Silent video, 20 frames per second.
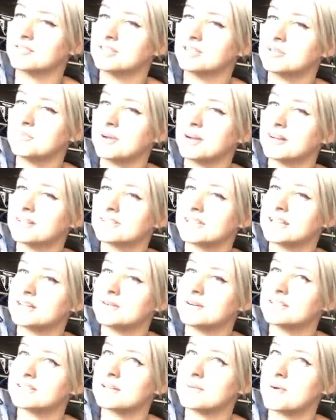to redo bearings
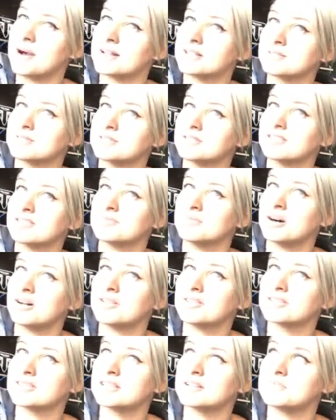anyways, I might as well do them all
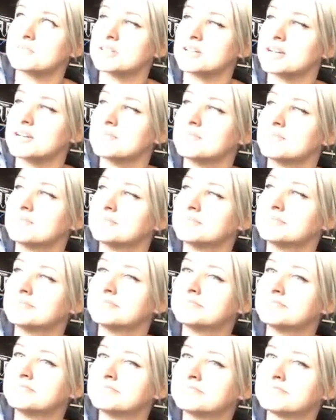at the same time.
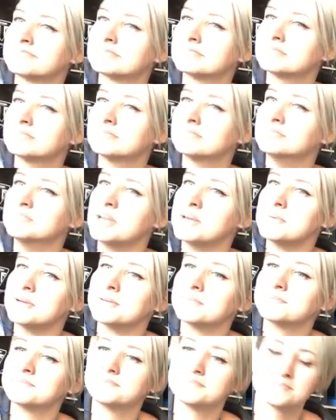
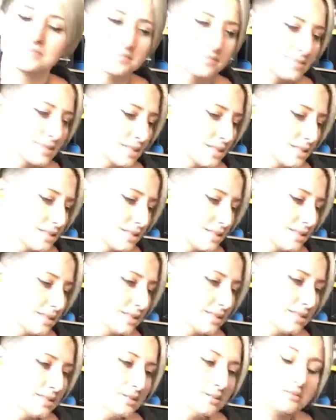Maybe.
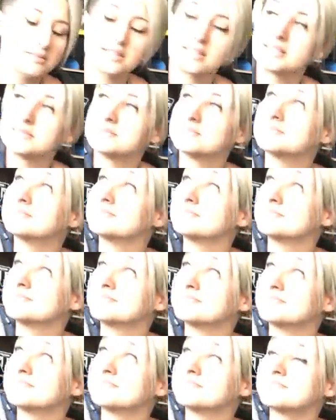Okay.
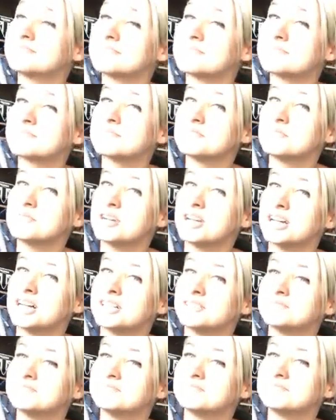
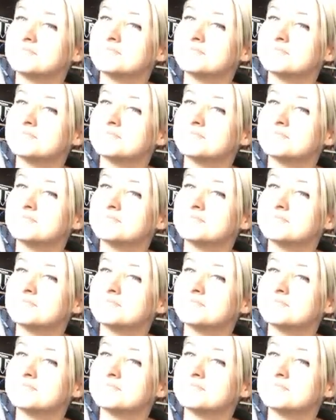Well,